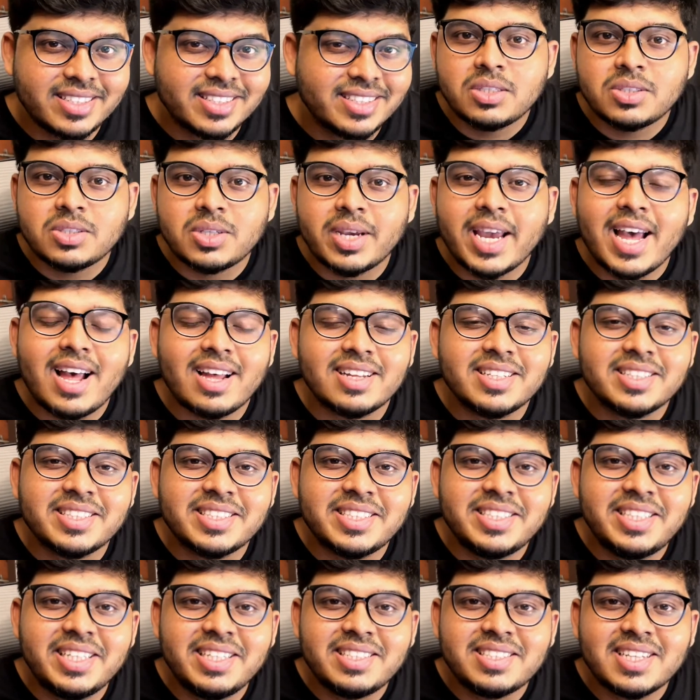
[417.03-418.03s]
So yeah,
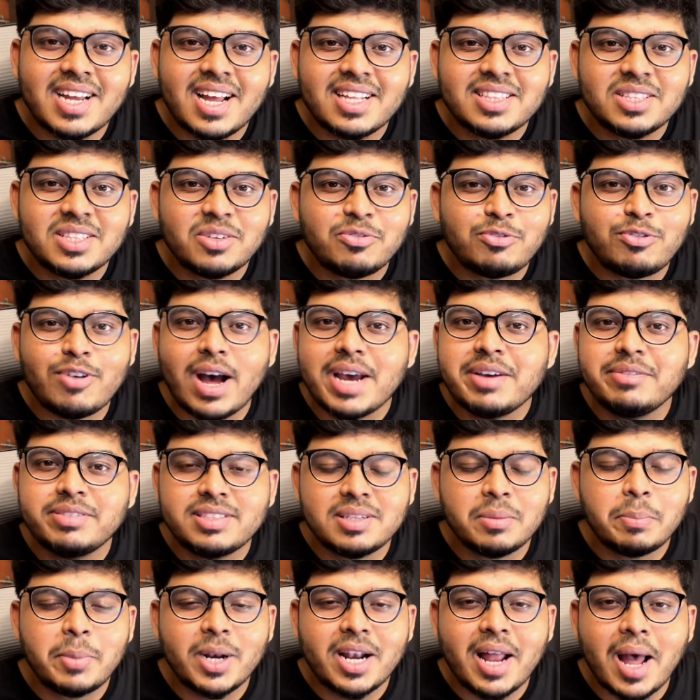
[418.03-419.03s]
these are the 5
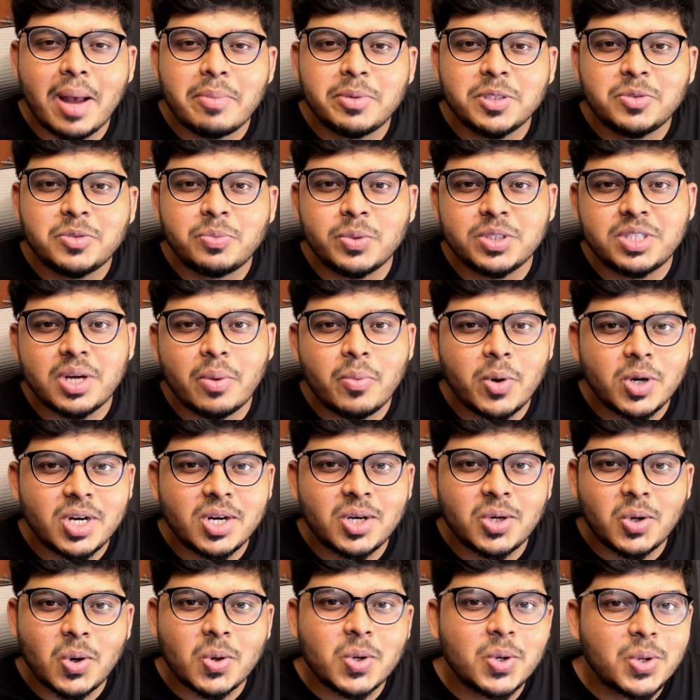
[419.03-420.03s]
simple habits which I want to
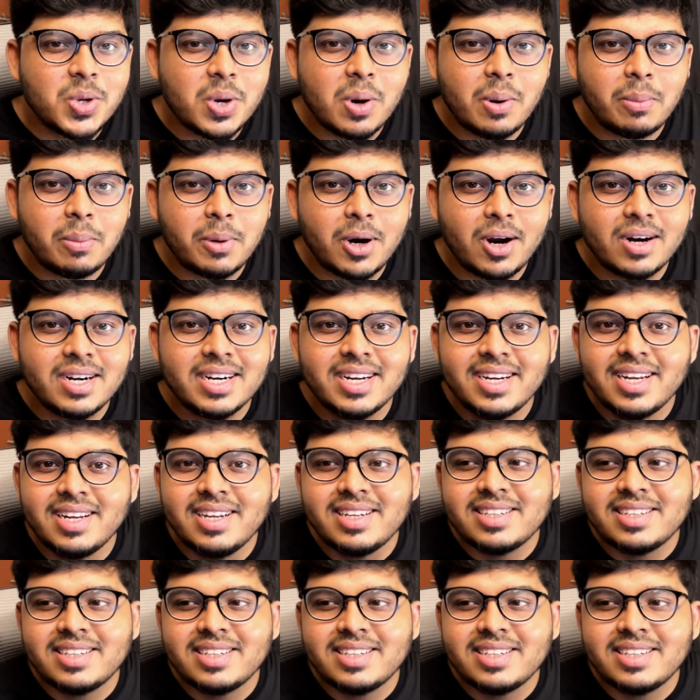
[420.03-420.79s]
talk to you about.